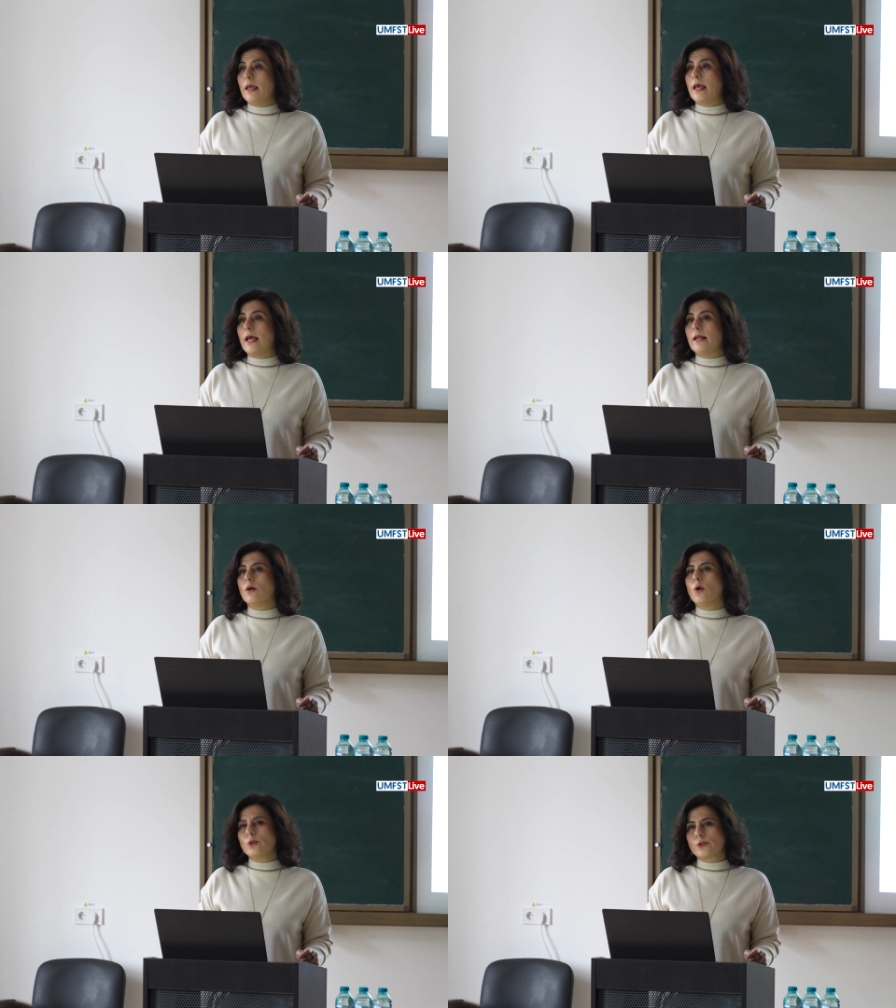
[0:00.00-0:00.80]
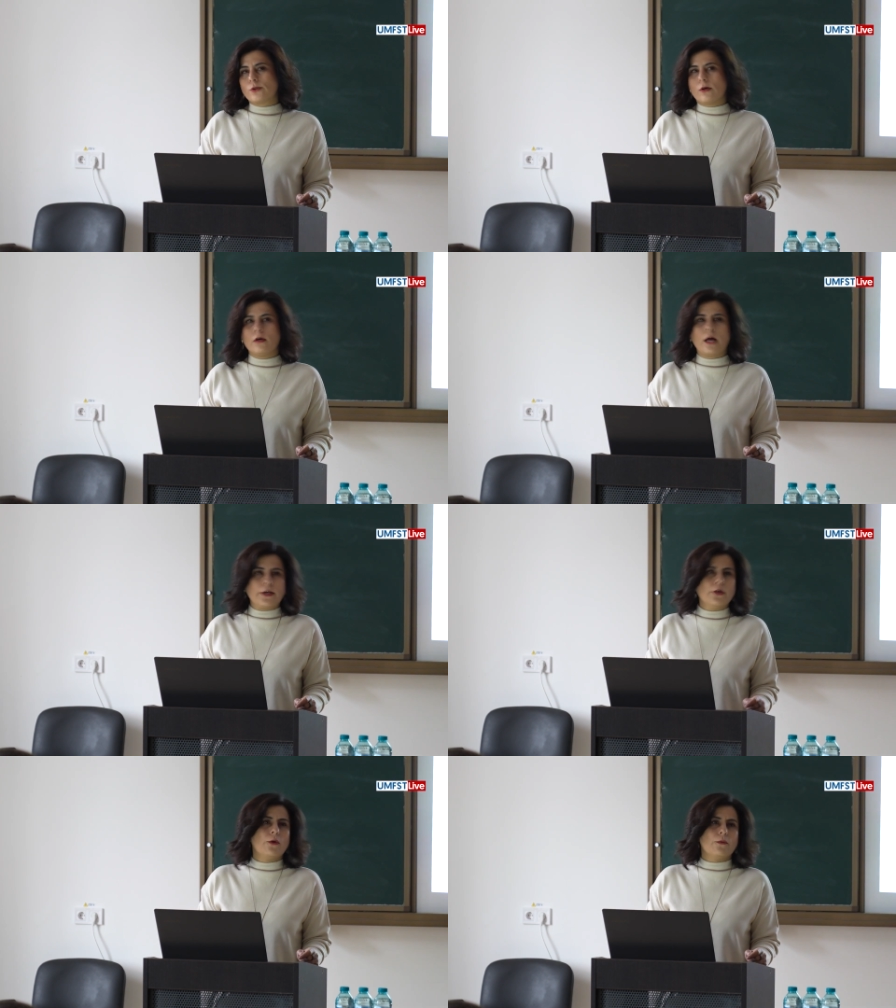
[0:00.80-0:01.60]
And also
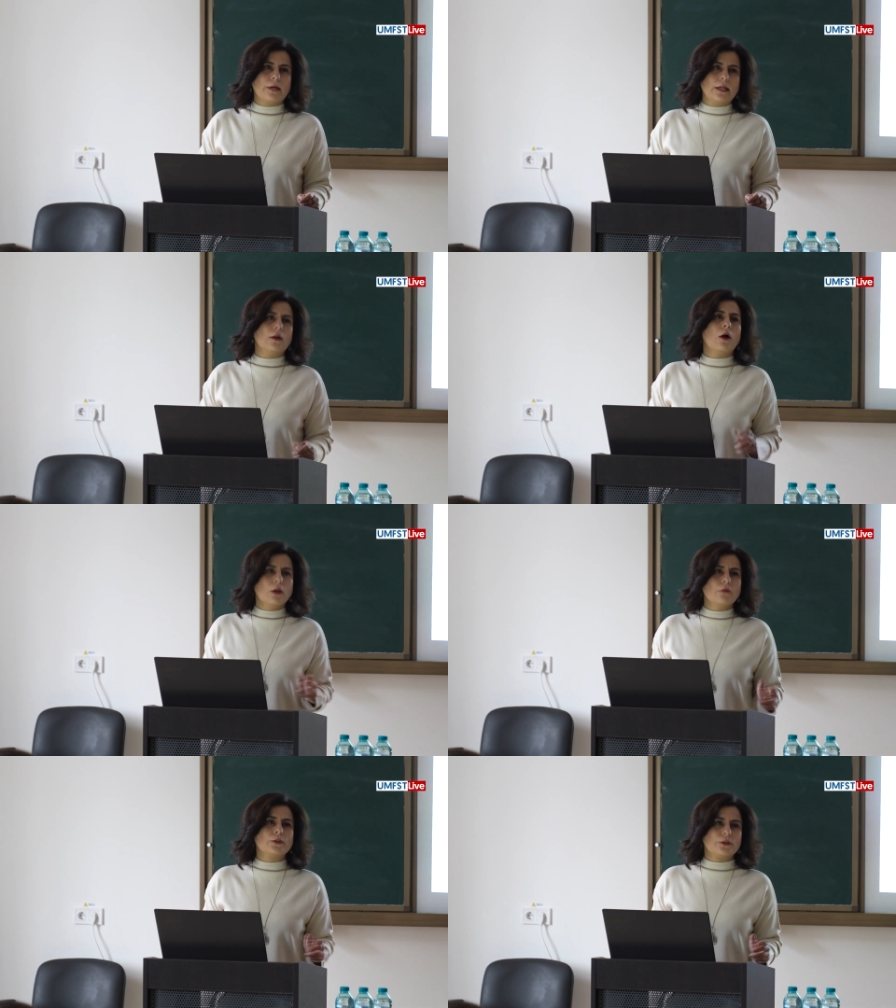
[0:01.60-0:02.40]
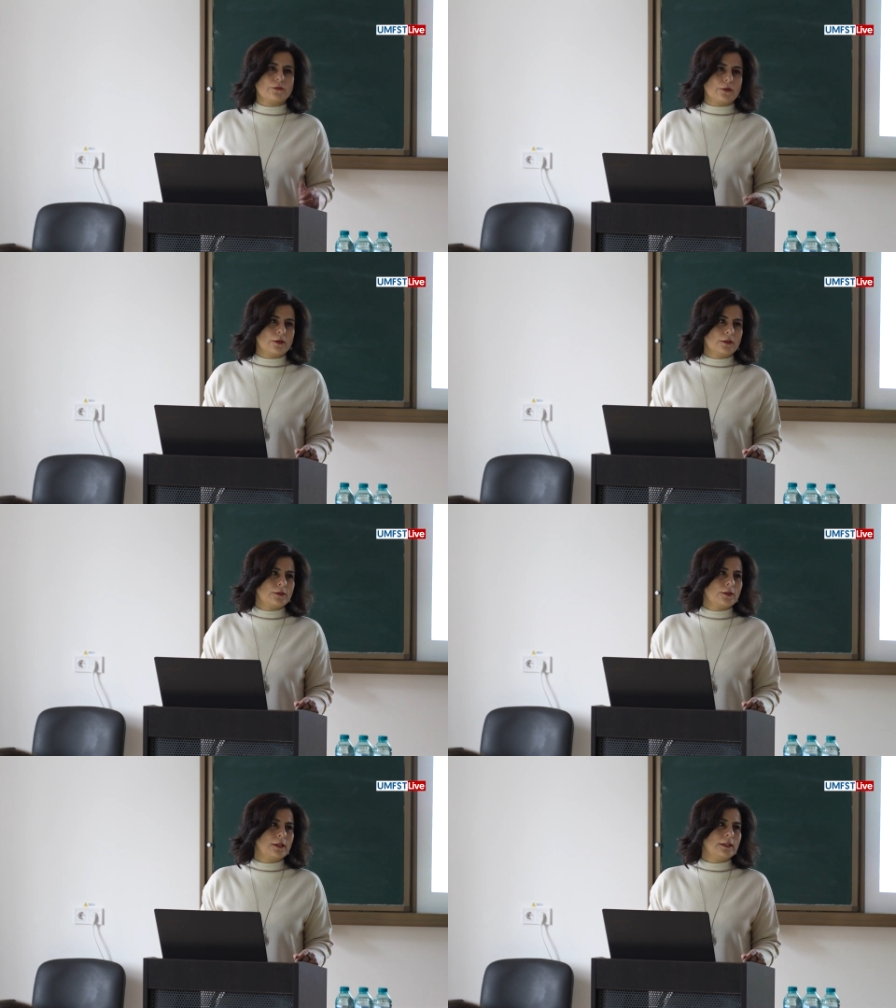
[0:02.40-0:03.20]
I know in all over the world,